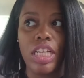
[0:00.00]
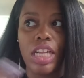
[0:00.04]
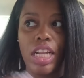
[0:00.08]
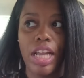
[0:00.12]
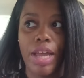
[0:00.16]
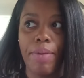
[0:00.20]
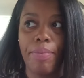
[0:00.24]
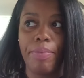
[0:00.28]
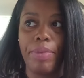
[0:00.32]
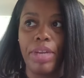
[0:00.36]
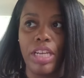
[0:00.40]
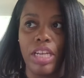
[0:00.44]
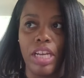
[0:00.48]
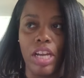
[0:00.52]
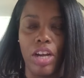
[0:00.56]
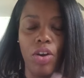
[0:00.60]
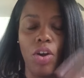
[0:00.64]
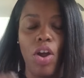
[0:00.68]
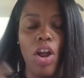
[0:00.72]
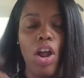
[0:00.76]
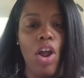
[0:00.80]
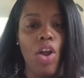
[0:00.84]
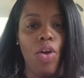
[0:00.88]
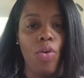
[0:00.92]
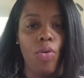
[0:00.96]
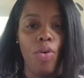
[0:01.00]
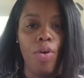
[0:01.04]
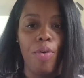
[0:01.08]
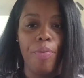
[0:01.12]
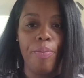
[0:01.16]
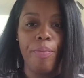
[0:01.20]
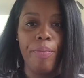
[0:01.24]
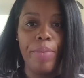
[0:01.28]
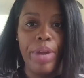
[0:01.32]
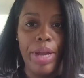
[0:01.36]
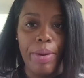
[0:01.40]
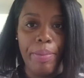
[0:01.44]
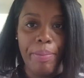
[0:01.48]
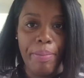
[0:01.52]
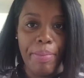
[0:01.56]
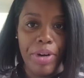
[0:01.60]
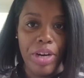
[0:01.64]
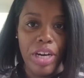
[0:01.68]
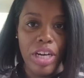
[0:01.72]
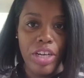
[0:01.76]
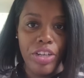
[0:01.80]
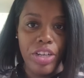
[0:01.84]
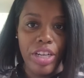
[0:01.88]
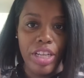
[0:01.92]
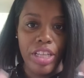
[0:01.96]
let me know.
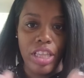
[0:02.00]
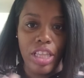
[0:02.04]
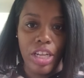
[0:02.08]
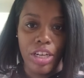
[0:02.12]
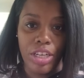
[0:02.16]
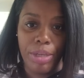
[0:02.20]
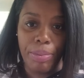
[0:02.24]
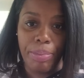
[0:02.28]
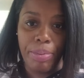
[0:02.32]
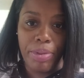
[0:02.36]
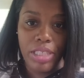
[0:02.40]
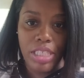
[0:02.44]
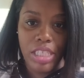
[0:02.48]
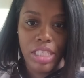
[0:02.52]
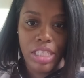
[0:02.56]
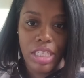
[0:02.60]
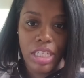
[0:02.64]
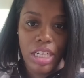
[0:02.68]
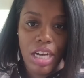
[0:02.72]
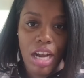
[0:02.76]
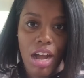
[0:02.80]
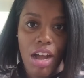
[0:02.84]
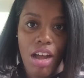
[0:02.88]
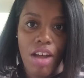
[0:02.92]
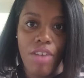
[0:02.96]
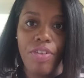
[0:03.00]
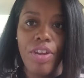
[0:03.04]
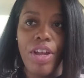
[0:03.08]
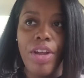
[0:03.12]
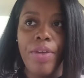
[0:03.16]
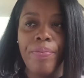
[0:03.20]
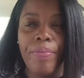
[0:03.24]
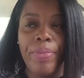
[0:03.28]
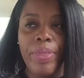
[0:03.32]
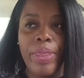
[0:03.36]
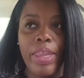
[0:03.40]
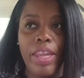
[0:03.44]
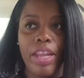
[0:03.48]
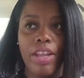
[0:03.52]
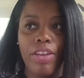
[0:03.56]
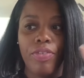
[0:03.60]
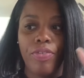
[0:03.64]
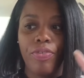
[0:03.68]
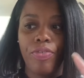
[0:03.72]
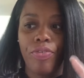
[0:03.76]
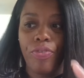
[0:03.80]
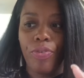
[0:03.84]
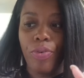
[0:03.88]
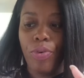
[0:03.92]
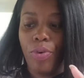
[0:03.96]
Remember, you get 30% off
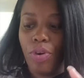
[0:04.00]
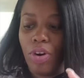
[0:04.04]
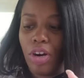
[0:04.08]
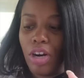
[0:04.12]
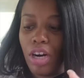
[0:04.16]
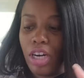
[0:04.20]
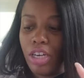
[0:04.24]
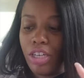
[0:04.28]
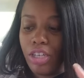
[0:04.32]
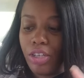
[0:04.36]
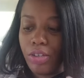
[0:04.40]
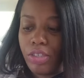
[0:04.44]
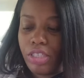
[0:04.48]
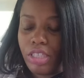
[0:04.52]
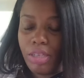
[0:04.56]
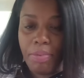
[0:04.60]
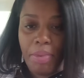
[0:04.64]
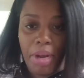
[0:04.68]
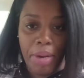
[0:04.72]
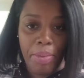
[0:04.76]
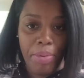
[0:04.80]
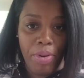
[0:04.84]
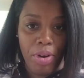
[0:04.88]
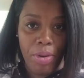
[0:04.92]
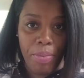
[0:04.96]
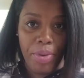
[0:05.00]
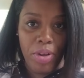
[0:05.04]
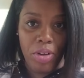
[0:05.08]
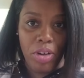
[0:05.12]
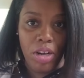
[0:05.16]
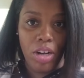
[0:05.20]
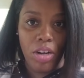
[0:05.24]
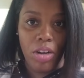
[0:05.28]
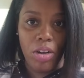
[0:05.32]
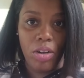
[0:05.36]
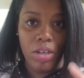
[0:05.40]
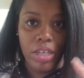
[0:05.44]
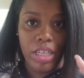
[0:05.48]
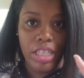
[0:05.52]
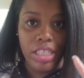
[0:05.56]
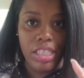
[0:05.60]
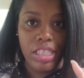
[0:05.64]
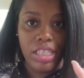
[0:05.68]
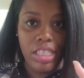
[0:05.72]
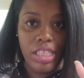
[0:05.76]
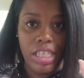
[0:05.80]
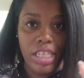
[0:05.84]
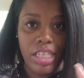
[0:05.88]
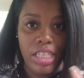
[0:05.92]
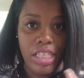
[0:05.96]
for using my promo code. Is
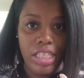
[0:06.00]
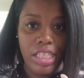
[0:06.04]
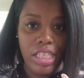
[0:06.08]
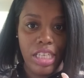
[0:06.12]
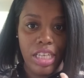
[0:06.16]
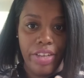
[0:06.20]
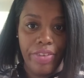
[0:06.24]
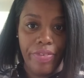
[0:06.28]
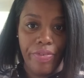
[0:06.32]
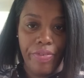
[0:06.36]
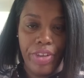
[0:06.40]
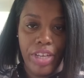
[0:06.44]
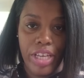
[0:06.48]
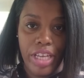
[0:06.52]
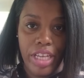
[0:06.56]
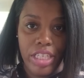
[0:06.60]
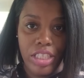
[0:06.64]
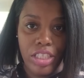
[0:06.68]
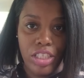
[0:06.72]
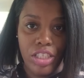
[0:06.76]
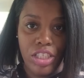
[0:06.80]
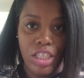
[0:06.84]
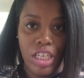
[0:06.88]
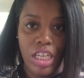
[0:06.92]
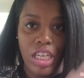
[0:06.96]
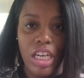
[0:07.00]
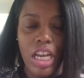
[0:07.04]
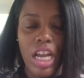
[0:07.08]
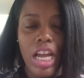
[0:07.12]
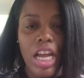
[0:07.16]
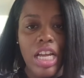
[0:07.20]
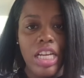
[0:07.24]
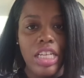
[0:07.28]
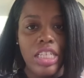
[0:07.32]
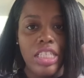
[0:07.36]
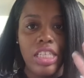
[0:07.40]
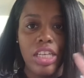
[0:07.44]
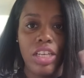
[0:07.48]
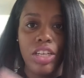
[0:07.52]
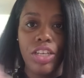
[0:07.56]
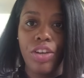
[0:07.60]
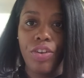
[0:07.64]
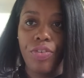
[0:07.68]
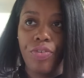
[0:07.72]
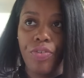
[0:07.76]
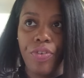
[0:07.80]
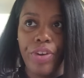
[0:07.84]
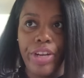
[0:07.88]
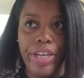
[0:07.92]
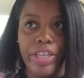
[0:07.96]
TTVSG. Tell your
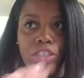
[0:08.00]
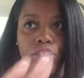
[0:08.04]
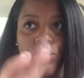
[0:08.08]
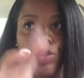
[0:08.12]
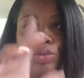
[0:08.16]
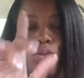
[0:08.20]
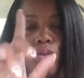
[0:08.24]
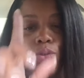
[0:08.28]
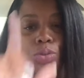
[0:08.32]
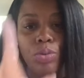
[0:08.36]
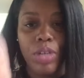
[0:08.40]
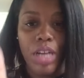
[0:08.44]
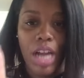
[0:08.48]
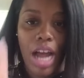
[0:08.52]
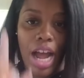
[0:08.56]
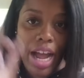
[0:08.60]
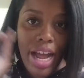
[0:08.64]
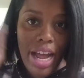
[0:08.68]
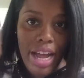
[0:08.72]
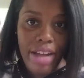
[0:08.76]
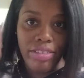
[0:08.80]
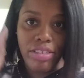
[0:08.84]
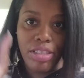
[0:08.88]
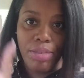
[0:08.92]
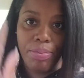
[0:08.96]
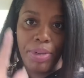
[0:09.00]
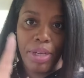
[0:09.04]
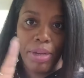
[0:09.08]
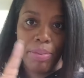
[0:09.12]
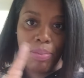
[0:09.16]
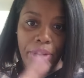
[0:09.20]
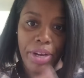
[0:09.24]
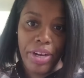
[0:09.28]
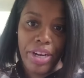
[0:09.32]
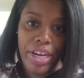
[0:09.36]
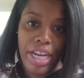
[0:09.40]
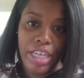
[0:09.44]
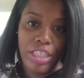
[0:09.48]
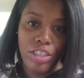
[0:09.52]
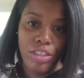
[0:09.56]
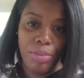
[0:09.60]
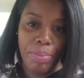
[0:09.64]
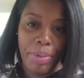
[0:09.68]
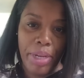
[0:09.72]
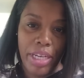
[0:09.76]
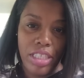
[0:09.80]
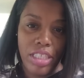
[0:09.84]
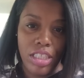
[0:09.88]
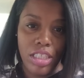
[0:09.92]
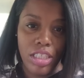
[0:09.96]
friends you do not have to be a bariatric
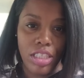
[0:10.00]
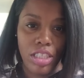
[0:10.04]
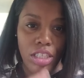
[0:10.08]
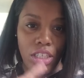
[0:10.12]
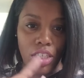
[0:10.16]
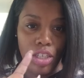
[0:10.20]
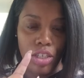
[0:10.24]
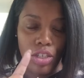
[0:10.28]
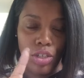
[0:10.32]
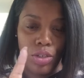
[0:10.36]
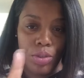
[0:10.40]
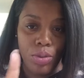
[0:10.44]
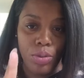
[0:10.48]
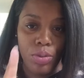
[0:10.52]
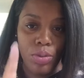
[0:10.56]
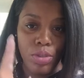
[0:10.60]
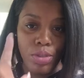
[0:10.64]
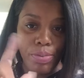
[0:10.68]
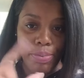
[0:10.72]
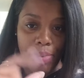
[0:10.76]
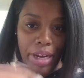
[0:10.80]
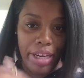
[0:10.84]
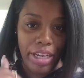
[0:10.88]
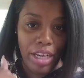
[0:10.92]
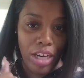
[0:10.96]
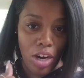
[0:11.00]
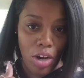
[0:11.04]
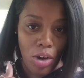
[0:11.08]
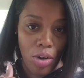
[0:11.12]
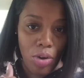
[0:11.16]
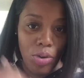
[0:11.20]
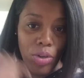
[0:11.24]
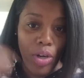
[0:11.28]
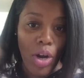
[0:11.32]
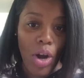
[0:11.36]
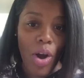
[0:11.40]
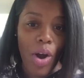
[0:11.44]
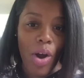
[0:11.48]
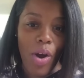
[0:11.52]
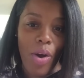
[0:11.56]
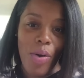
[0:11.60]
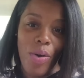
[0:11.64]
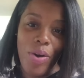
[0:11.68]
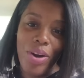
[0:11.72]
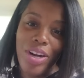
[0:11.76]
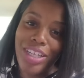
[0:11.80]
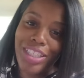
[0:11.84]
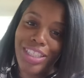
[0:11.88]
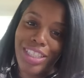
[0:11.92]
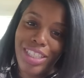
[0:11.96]
patient to use my code
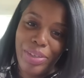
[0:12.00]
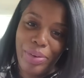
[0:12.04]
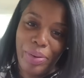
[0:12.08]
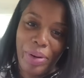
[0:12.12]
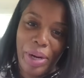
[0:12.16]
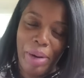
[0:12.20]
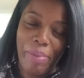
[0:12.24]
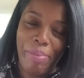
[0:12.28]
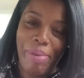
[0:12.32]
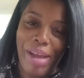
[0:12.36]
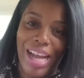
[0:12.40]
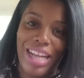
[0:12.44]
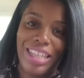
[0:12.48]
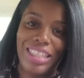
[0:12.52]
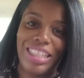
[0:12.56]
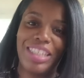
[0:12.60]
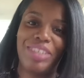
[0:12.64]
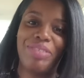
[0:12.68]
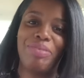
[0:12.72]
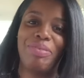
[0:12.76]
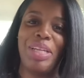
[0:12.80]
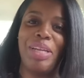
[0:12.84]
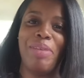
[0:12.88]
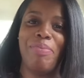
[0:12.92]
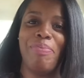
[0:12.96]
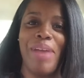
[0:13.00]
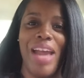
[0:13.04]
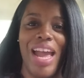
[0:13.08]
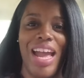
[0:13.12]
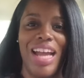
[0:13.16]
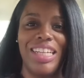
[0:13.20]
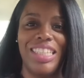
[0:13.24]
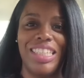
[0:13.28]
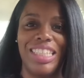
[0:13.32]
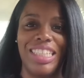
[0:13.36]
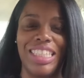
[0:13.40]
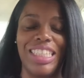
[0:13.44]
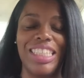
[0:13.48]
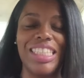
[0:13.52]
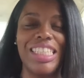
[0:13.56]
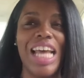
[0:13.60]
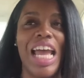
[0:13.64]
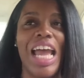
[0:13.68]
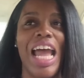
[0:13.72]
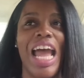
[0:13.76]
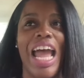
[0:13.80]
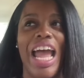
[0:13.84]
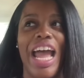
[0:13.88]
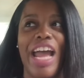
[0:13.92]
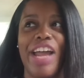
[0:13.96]
or to wear PatchMD patches.
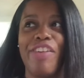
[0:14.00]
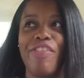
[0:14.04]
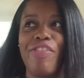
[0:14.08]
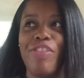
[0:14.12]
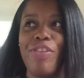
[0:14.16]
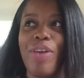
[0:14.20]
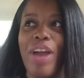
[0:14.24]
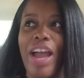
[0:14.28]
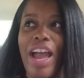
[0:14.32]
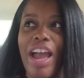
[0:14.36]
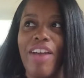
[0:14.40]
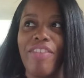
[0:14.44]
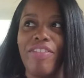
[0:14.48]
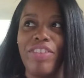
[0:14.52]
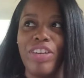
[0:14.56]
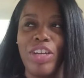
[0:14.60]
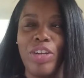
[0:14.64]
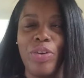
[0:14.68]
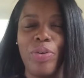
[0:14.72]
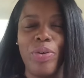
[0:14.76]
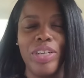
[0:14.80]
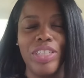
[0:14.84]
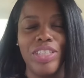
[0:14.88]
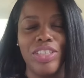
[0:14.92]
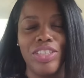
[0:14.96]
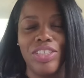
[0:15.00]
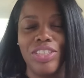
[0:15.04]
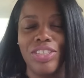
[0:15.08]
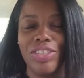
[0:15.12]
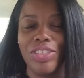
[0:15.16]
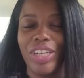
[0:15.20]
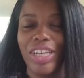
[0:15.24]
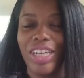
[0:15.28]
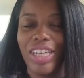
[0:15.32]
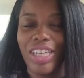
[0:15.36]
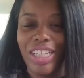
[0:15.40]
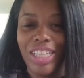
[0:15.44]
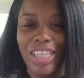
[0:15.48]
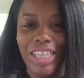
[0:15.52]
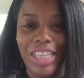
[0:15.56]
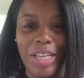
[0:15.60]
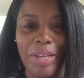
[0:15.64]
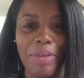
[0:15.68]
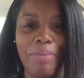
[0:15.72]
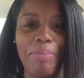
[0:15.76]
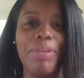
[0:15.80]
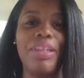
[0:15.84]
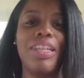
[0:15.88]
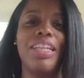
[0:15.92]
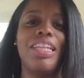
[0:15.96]
If you have any questions or
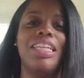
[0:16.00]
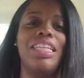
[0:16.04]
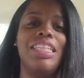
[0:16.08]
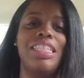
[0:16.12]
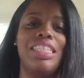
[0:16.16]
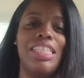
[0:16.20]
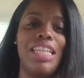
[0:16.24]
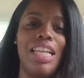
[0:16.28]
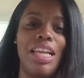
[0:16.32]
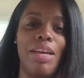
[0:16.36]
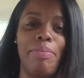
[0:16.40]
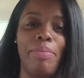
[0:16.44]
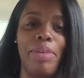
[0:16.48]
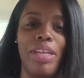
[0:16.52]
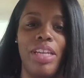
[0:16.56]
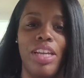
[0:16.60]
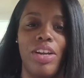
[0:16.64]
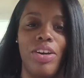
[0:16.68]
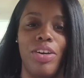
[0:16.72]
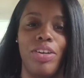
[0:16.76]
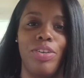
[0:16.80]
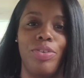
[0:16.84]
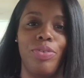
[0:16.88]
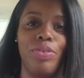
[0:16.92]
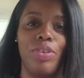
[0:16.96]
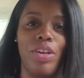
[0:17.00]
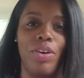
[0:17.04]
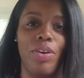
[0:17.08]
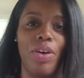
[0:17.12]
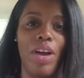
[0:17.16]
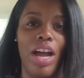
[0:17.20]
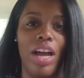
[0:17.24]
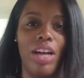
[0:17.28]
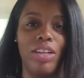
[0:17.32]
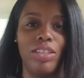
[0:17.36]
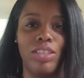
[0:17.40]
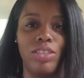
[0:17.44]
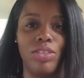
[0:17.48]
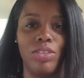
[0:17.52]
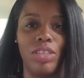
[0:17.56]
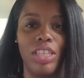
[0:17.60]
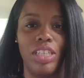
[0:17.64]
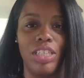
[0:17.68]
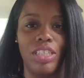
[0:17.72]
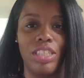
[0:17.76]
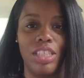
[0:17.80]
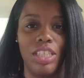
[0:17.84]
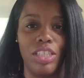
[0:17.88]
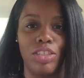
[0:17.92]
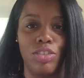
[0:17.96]
anything, please let me know. You know how to get
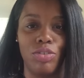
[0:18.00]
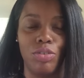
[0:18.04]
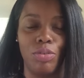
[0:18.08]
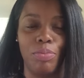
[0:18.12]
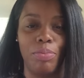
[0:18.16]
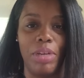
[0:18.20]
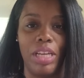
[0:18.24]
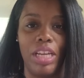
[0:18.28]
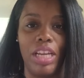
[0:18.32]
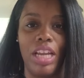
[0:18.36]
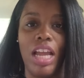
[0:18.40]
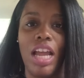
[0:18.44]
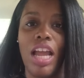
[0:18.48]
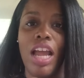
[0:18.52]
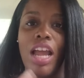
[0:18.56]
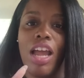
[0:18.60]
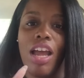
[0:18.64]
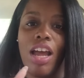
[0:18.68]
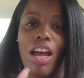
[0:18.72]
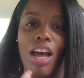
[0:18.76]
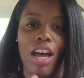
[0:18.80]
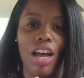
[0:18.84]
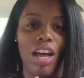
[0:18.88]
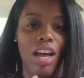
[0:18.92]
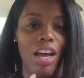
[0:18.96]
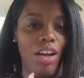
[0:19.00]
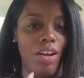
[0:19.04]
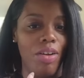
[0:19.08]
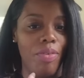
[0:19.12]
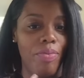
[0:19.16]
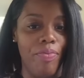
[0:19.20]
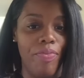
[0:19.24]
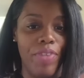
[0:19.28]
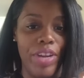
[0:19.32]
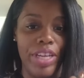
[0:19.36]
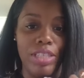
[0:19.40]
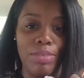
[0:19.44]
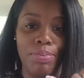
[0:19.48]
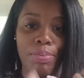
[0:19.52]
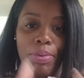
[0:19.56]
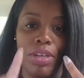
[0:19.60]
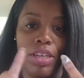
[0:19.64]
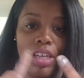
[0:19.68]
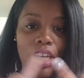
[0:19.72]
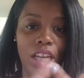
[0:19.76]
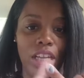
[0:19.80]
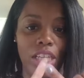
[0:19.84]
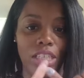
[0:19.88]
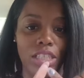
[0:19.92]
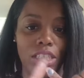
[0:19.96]
in touch with me.
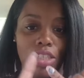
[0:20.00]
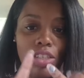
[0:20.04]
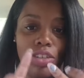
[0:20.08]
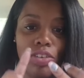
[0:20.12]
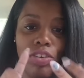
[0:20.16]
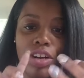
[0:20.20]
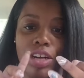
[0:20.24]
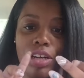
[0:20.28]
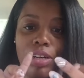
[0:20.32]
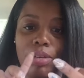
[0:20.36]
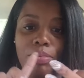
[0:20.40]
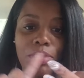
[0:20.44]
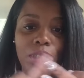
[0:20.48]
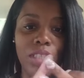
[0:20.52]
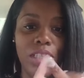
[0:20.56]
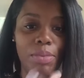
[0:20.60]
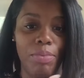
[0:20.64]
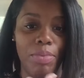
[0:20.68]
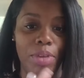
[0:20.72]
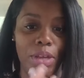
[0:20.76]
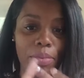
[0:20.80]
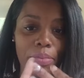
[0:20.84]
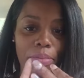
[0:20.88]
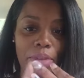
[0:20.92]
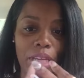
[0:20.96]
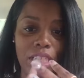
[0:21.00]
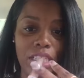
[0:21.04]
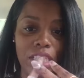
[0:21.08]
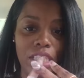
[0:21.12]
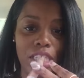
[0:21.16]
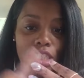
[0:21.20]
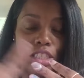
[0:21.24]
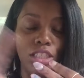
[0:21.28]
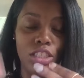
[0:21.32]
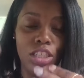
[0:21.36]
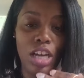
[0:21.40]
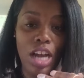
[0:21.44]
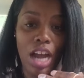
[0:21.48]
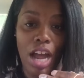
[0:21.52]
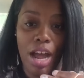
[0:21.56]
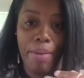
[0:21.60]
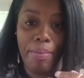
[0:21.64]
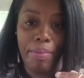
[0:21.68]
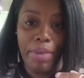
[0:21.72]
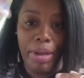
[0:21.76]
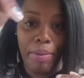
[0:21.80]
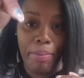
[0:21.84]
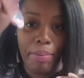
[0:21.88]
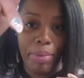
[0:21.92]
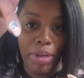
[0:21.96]
Facebook, Instagram, send me a message,
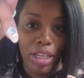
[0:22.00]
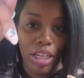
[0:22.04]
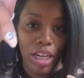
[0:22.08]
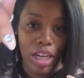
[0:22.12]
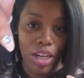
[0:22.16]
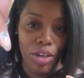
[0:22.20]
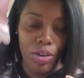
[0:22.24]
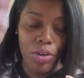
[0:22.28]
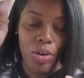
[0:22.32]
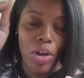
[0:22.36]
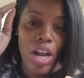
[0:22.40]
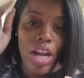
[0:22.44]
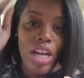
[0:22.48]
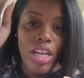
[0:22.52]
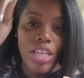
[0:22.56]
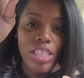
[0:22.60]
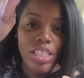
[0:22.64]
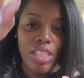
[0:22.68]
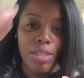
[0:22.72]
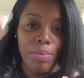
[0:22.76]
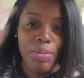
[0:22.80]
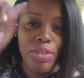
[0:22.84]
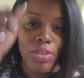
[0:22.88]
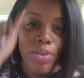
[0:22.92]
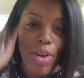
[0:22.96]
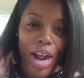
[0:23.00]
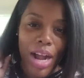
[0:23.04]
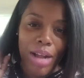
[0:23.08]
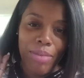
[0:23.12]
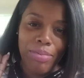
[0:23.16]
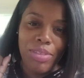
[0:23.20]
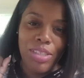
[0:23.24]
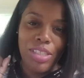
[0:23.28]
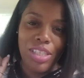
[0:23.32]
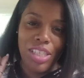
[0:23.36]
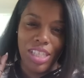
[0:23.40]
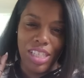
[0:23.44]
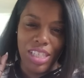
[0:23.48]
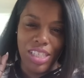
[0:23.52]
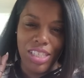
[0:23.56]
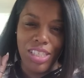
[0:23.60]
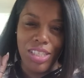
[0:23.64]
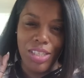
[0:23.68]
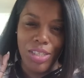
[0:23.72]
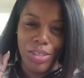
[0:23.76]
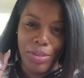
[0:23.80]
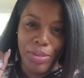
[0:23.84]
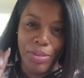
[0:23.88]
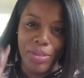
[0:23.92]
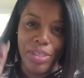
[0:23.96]
comment below. Subscribe to this
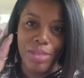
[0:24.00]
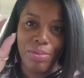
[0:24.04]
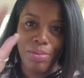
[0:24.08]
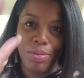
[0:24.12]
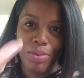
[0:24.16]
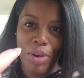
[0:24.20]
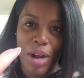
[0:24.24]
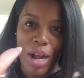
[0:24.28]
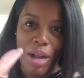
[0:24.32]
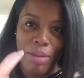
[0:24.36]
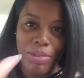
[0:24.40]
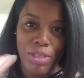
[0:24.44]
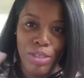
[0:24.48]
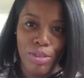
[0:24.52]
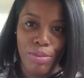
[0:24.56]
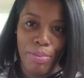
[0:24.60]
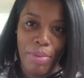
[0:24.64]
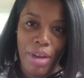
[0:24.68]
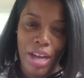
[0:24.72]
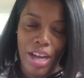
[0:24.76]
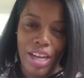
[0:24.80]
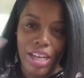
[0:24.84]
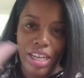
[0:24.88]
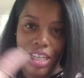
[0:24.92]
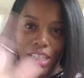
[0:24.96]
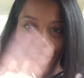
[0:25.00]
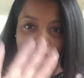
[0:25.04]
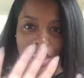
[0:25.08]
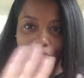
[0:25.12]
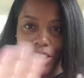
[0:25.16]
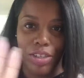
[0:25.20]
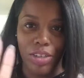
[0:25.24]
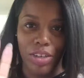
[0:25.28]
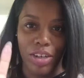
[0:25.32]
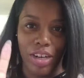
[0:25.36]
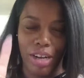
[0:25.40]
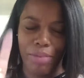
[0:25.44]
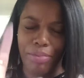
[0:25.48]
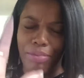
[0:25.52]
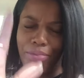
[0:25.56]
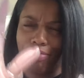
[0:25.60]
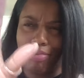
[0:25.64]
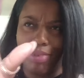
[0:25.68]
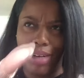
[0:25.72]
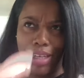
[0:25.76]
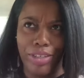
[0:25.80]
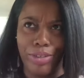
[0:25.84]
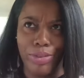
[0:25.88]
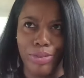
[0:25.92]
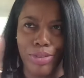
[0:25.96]
too. Subscribe to my Instagram,
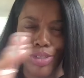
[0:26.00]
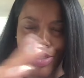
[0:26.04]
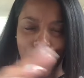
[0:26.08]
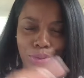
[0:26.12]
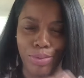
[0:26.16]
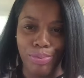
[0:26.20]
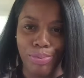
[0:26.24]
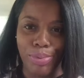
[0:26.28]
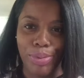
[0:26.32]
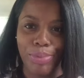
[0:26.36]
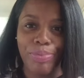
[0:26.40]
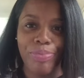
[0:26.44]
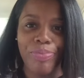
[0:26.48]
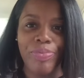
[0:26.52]
my YouTube,